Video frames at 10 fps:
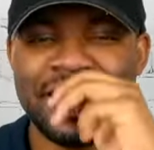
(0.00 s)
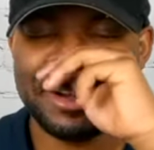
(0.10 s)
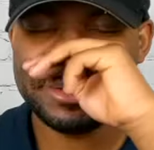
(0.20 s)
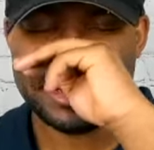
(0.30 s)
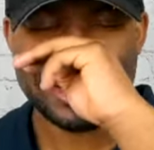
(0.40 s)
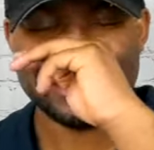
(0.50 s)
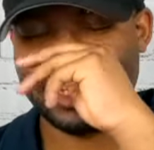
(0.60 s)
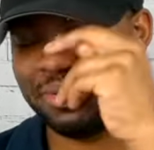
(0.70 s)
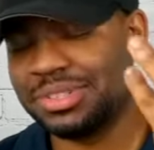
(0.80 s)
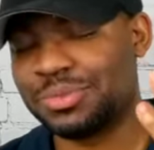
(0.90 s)
her death
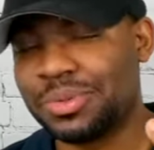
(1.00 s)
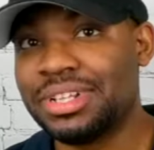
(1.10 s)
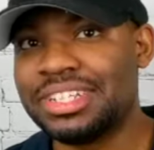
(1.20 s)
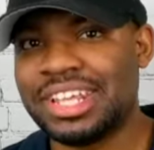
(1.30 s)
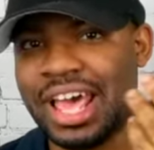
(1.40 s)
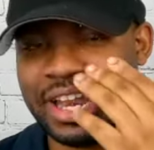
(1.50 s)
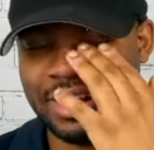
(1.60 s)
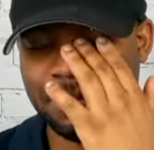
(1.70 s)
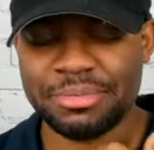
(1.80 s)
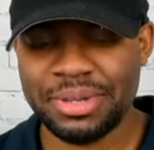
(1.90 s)
scene was really sad. And
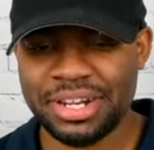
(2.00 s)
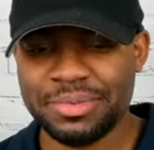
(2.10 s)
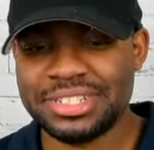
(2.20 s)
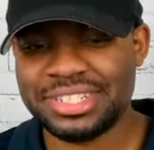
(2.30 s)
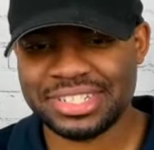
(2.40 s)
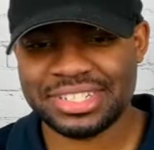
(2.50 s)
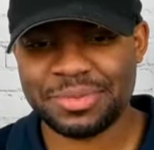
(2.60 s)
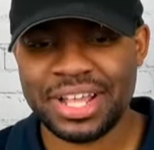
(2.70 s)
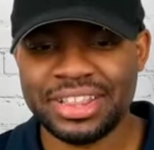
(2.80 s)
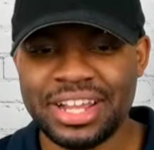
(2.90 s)
almost Peter was just
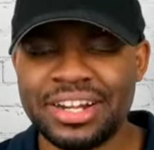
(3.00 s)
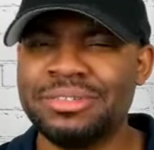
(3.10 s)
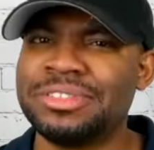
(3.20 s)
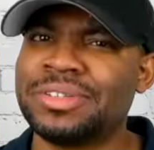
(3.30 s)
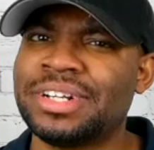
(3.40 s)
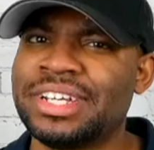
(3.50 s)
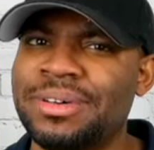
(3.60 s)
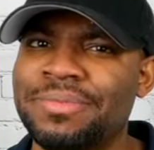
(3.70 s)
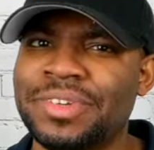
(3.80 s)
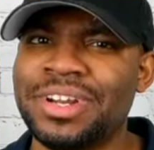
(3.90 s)
right there and he was trying to
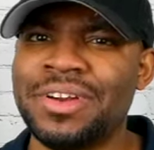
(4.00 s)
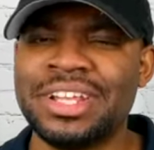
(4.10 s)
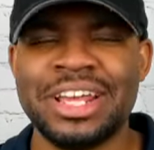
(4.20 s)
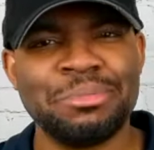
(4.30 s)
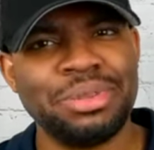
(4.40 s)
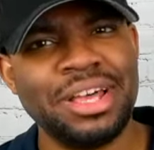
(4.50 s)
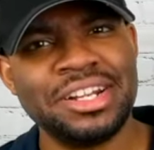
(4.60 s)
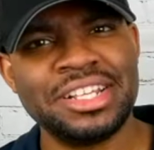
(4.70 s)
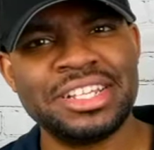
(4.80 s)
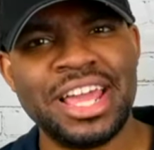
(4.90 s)
comfort her and he had blood in
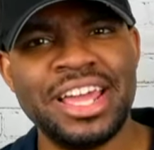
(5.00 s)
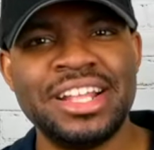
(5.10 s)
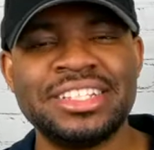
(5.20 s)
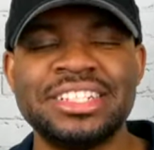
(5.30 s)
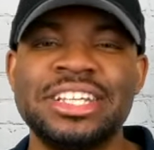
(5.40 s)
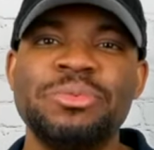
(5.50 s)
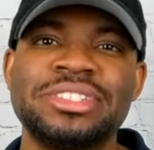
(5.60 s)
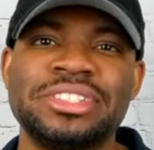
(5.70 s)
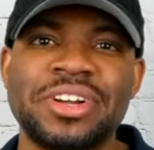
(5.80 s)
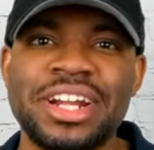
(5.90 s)
his hands and he was
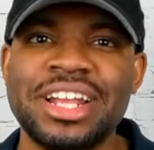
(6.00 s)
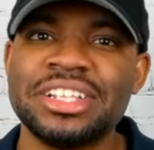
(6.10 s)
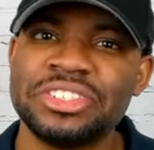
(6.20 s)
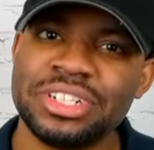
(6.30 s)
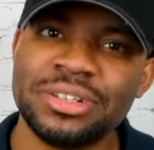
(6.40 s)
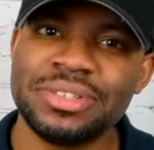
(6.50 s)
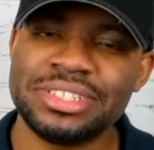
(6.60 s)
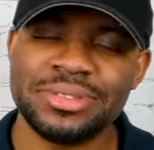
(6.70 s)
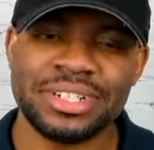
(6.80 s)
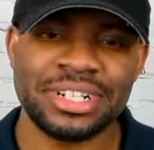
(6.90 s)
trying not to show it
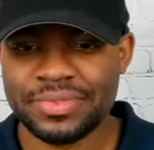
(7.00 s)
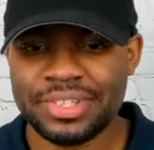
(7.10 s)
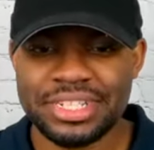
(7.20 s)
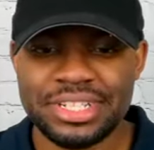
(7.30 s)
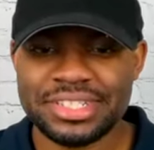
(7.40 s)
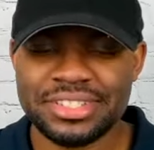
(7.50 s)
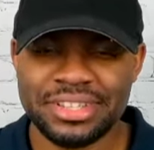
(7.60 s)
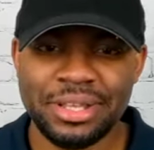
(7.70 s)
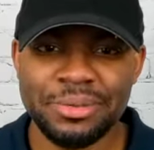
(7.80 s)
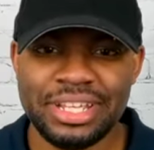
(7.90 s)
to her. She just
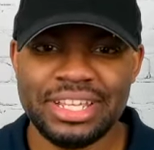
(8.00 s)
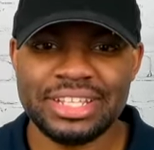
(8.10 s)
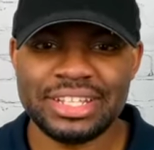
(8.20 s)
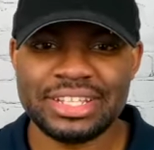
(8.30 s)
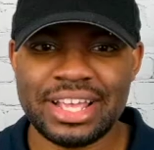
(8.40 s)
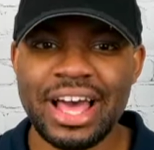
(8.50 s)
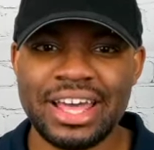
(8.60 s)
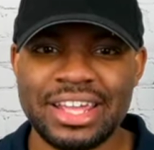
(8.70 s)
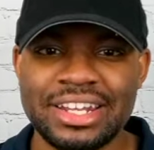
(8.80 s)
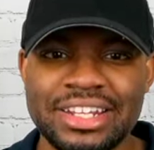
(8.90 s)
slowly died.